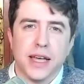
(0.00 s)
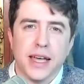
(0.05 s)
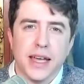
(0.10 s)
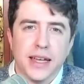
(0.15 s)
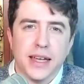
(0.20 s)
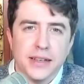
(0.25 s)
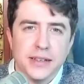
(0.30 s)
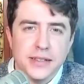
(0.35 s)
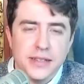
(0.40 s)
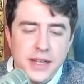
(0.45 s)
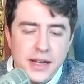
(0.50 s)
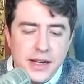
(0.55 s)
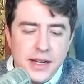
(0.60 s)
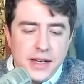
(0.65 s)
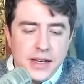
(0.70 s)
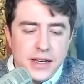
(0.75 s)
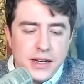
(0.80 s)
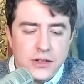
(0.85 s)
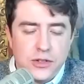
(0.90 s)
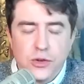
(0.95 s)
And
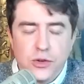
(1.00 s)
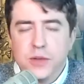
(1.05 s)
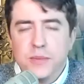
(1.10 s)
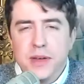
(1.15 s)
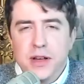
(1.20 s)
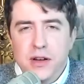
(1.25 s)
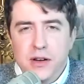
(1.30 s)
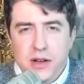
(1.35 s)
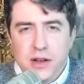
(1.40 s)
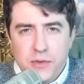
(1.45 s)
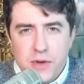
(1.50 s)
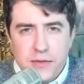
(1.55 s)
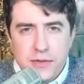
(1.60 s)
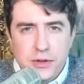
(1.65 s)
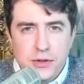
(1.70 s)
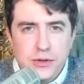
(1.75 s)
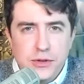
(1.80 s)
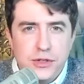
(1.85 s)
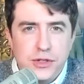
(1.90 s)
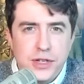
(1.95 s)
during the American
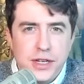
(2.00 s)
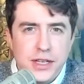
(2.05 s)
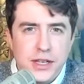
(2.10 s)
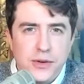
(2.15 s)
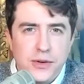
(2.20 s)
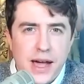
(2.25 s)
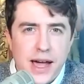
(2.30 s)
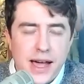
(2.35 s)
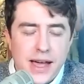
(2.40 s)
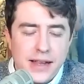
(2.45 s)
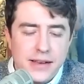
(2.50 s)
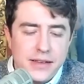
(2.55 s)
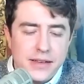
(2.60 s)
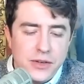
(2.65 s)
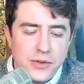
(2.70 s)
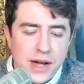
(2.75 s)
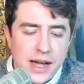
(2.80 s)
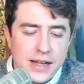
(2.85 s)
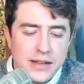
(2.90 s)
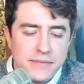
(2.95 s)
Revolution, you had
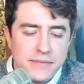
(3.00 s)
